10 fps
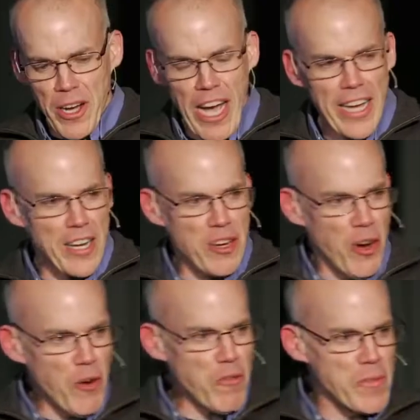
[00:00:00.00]
I got a
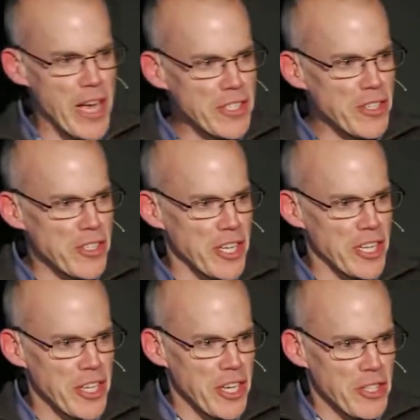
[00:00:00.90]
call from the editor
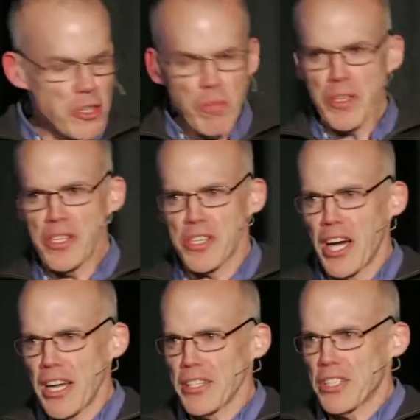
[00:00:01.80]
saying, your piece has
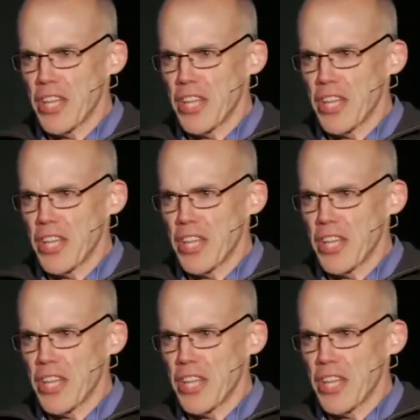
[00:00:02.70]
gotten